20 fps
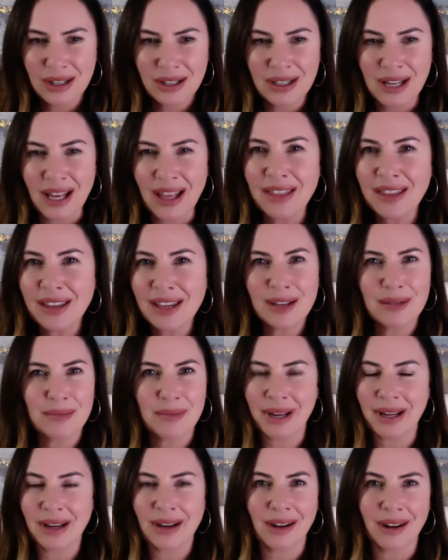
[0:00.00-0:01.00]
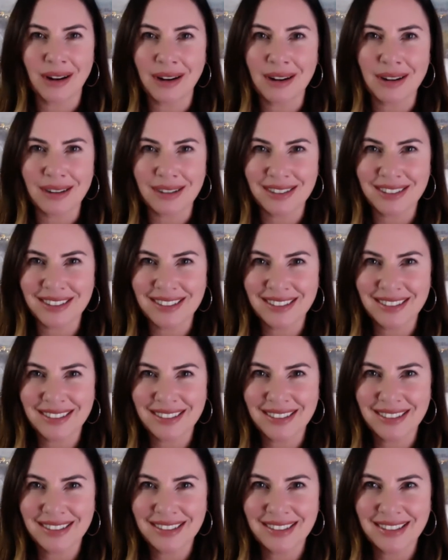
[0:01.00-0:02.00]
nothing in my heart
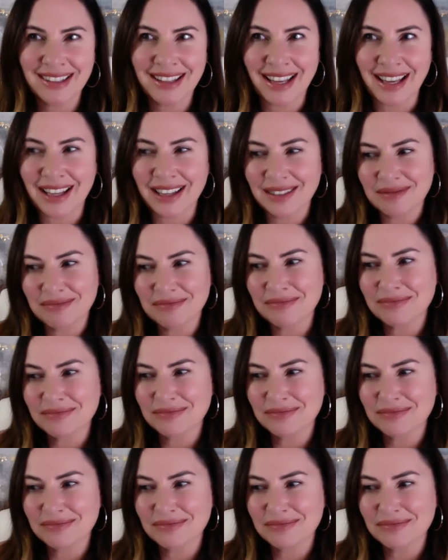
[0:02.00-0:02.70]
that